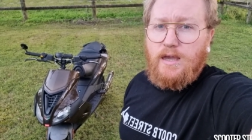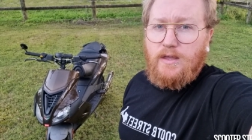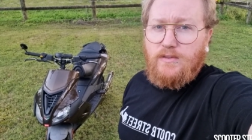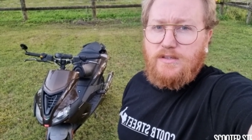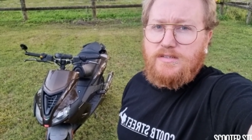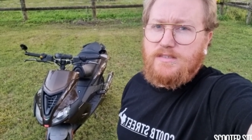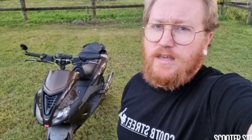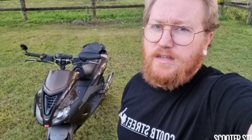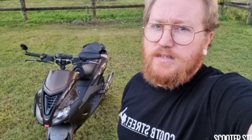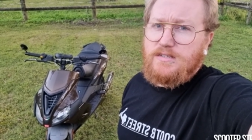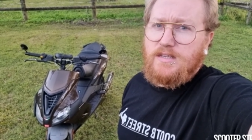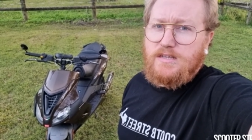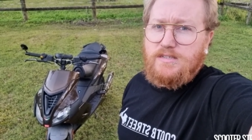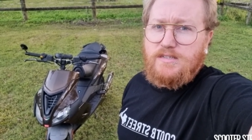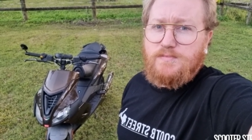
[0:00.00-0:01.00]
and this stage
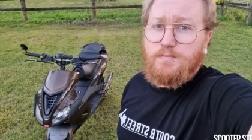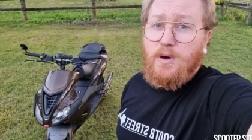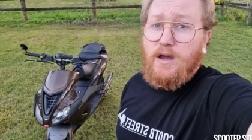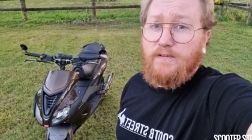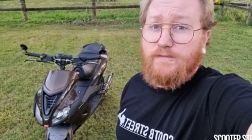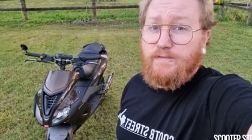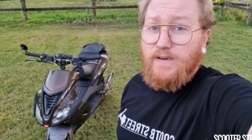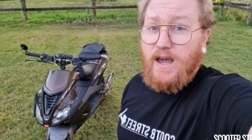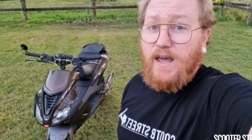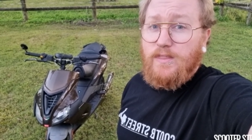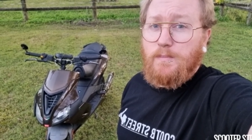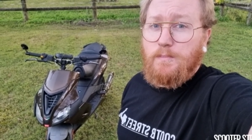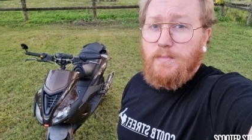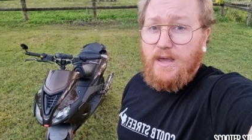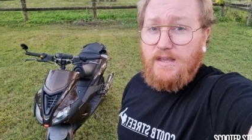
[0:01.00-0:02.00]
six is by far
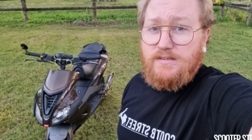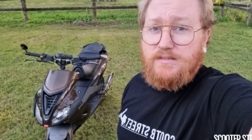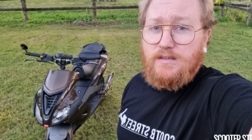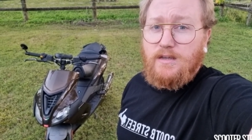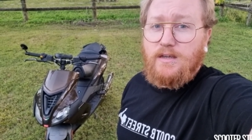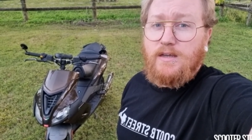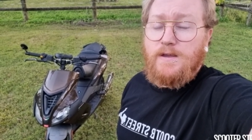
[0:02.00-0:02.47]
the best.